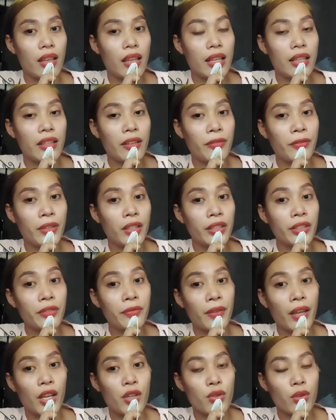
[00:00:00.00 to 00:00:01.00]
in the field
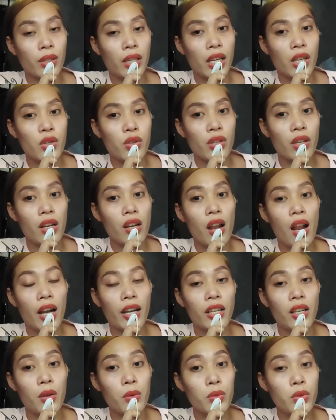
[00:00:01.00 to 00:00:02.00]
of education
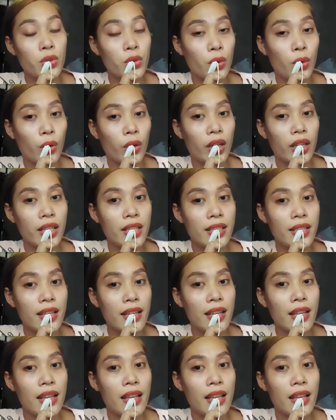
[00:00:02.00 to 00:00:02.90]
are row scores.